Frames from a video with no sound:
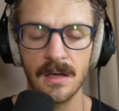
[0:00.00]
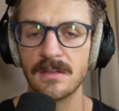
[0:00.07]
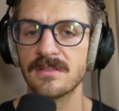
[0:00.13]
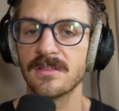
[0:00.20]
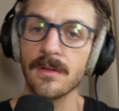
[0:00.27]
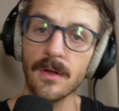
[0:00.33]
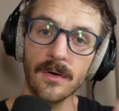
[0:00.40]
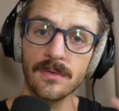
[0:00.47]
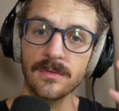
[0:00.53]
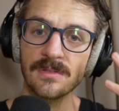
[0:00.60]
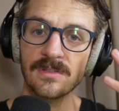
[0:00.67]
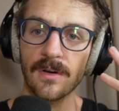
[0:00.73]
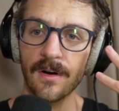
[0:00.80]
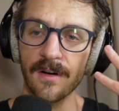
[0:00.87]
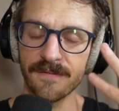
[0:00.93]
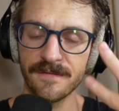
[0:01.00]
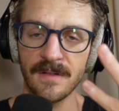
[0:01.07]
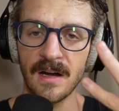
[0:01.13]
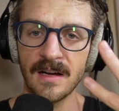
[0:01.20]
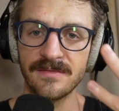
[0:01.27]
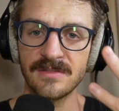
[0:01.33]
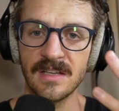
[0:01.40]
So those are
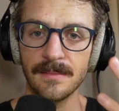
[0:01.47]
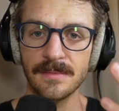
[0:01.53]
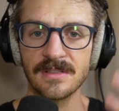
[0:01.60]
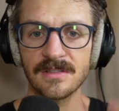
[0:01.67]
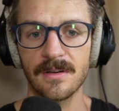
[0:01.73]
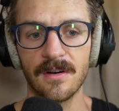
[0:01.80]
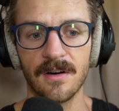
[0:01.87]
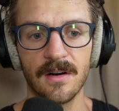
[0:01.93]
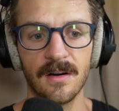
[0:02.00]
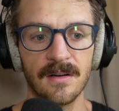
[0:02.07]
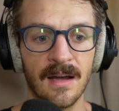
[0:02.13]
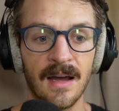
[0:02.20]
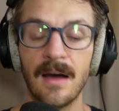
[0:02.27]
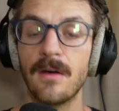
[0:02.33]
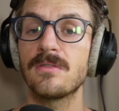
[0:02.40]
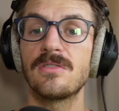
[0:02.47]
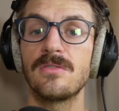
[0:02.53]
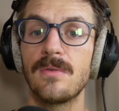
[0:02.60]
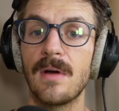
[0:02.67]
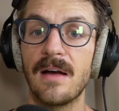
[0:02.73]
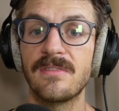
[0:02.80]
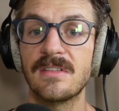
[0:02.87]
five tips on how
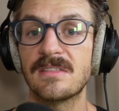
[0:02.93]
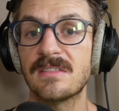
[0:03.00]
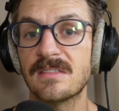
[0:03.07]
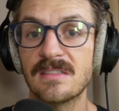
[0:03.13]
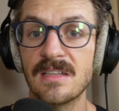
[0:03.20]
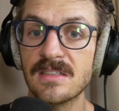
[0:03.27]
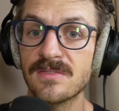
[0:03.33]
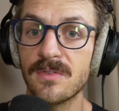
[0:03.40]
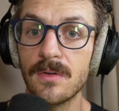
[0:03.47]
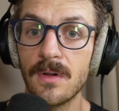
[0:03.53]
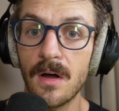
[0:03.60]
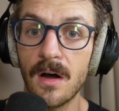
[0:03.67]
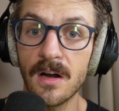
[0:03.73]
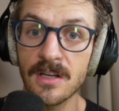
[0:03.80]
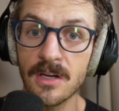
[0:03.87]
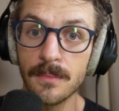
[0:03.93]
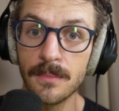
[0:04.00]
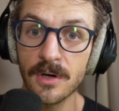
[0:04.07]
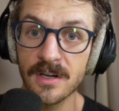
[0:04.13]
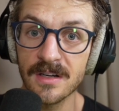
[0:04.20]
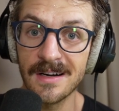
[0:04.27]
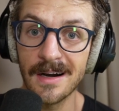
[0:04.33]
to have a successful
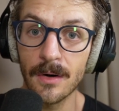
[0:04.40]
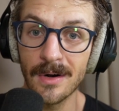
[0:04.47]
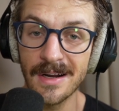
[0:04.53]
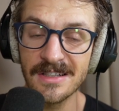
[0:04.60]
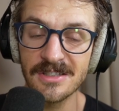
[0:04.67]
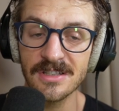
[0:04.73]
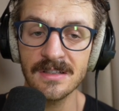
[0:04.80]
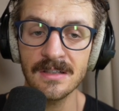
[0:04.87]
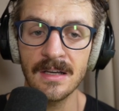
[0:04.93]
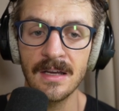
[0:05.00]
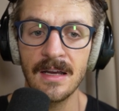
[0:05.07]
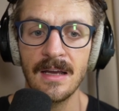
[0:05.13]
audiobook narration.